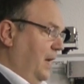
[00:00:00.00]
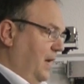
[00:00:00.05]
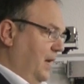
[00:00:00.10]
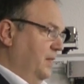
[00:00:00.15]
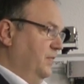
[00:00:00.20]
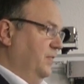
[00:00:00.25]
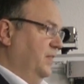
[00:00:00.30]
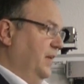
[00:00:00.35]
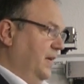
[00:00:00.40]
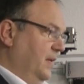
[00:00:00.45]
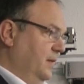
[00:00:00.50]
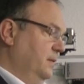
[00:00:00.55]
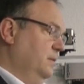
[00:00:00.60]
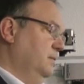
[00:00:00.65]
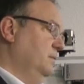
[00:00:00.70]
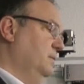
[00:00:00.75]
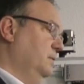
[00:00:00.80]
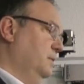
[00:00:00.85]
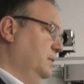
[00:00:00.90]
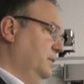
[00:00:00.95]
And
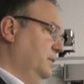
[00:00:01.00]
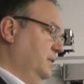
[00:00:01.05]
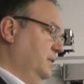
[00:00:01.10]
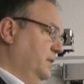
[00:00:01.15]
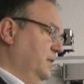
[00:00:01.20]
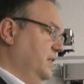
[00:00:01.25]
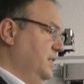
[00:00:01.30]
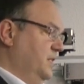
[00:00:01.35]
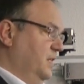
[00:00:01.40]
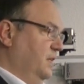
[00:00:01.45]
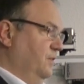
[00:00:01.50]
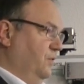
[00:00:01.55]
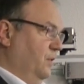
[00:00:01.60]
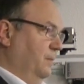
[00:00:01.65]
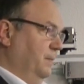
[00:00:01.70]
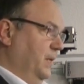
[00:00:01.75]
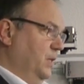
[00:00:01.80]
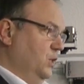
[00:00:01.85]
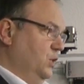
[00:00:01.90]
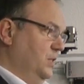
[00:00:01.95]
then this
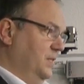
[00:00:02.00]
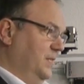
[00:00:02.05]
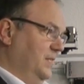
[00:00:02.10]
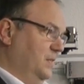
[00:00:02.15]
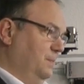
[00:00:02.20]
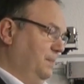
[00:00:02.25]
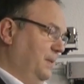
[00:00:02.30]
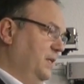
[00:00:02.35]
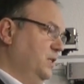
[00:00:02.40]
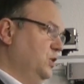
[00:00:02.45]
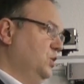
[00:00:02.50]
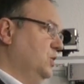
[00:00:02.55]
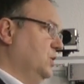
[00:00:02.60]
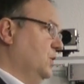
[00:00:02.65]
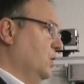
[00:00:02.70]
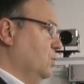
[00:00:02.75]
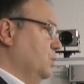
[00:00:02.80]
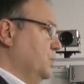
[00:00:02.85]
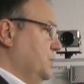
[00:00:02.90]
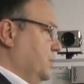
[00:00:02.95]
information dispatched
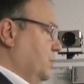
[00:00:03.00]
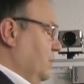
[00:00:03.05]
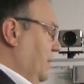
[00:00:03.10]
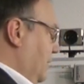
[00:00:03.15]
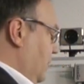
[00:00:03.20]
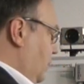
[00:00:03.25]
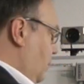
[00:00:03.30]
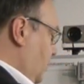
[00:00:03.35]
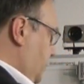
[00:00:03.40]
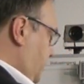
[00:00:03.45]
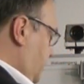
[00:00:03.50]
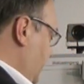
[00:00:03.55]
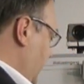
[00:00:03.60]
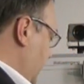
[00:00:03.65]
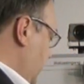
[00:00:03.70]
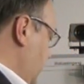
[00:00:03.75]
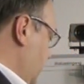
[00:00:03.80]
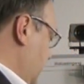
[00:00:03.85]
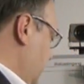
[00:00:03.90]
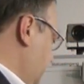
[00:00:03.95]
goes to our
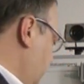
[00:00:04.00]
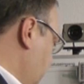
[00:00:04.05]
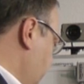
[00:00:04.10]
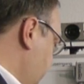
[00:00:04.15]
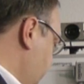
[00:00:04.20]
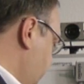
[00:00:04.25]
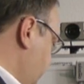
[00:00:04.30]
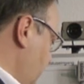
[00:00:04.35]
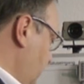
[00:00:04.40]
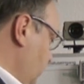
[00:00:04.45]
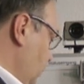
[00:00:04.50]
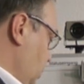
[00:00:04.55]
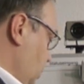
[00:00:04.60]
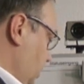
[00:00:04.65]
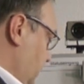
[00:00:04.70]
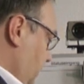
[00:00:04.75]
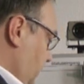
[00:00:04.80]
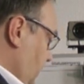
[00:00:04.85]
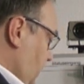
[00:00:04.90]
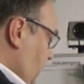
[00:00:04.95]
on-truck computer
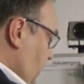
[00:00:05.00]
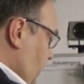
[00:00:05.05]
solution.